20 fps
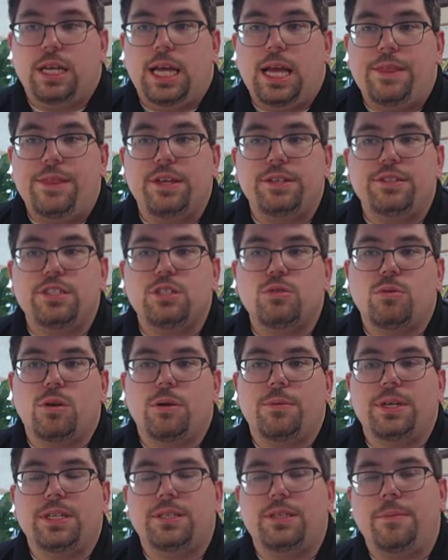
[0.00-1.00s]
And this is
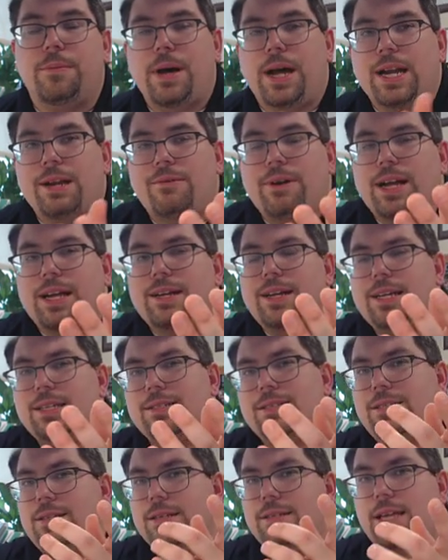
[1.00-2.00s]
where the body recognizes
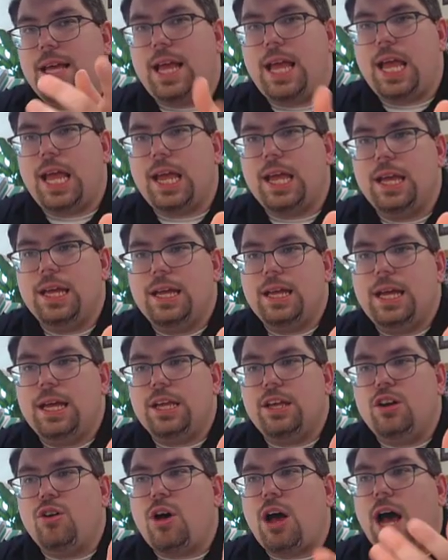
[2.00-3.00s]
and says, hey,
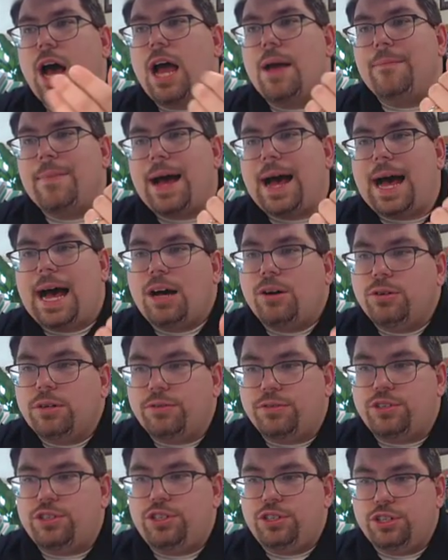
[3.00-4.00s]
I'm out
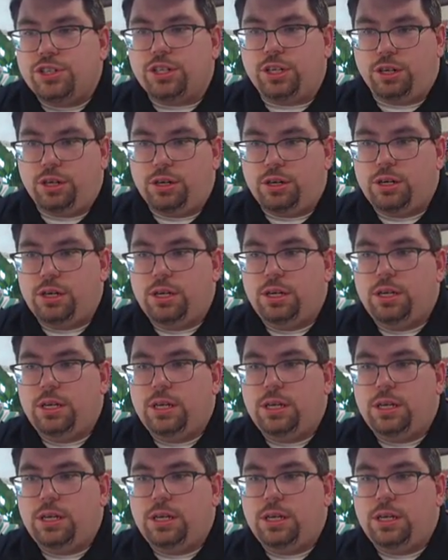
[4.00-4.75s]
of sugar.